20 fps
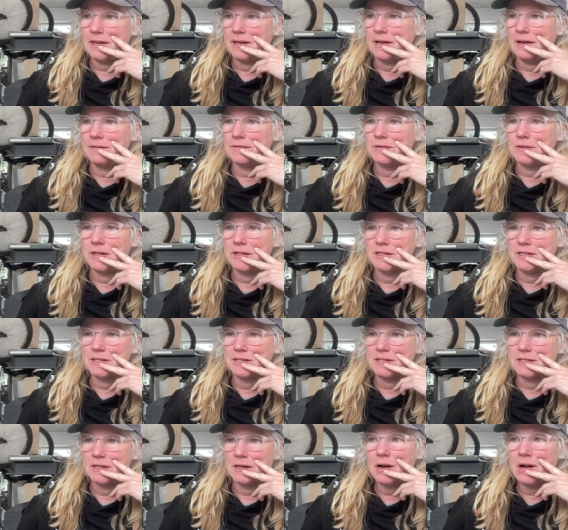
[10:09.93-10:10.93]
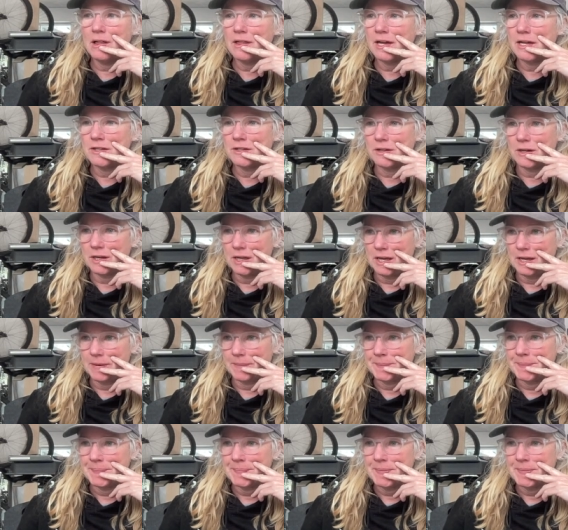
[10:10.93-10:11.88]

After I just did all that talking.